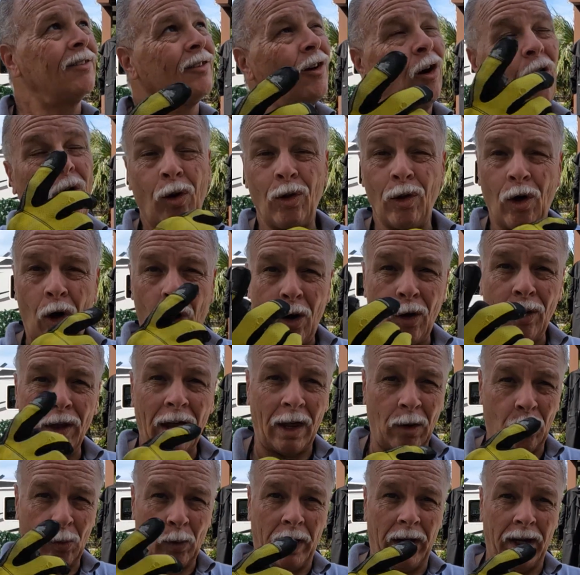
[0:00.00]
the whole, all
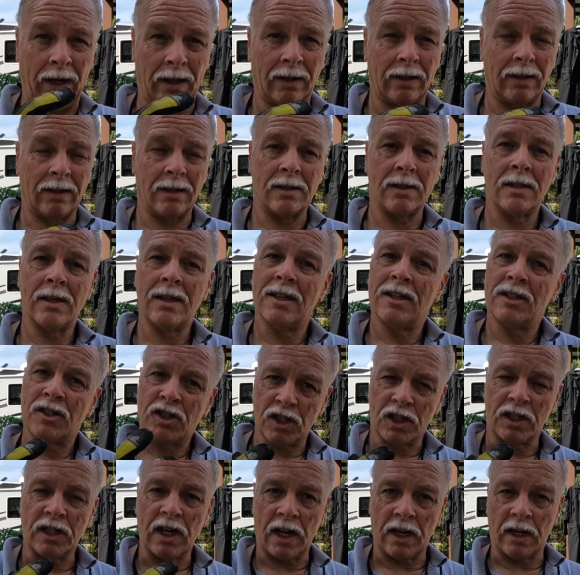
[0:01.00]
that weight,
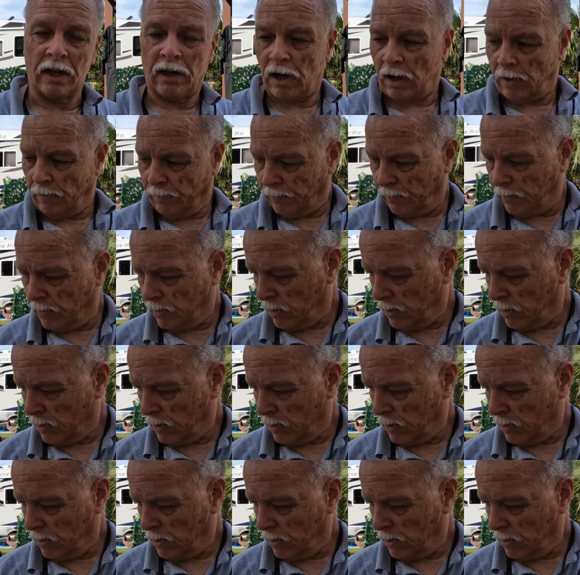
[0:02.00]
it's just not enough.